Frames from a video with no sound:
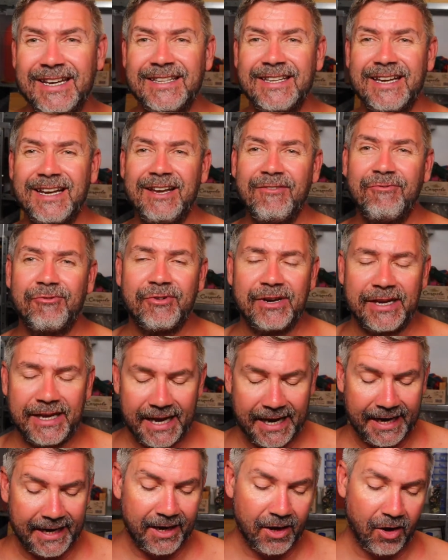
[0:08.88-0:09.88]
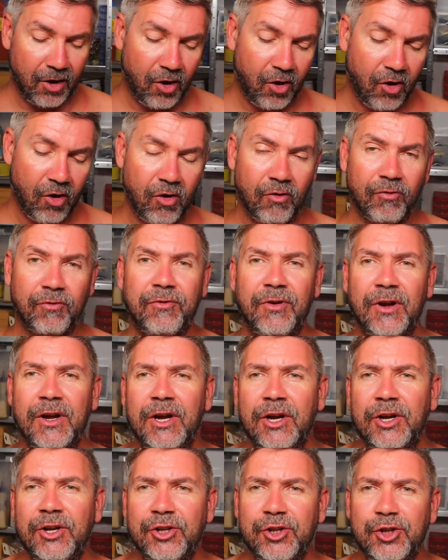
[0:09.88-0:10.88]
delivery in of
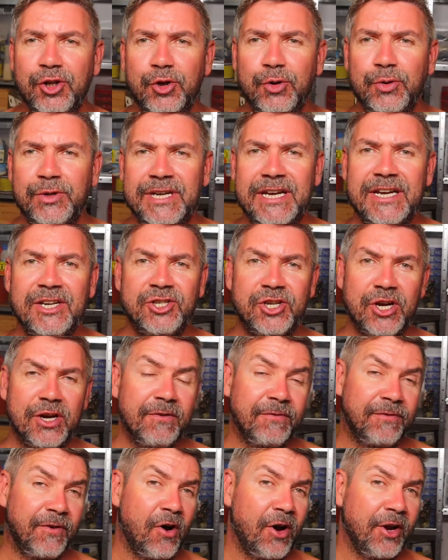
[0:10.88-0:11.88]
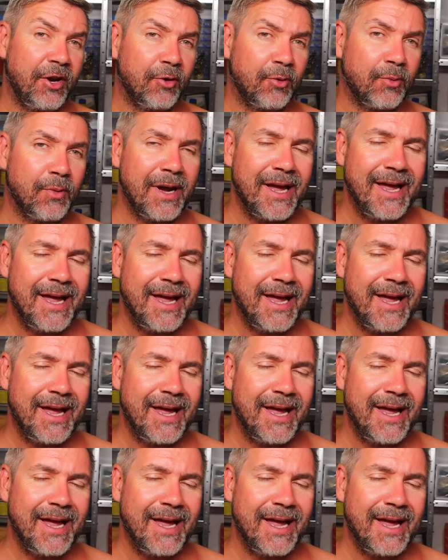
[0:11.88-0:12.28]
new t-shirt vinyl.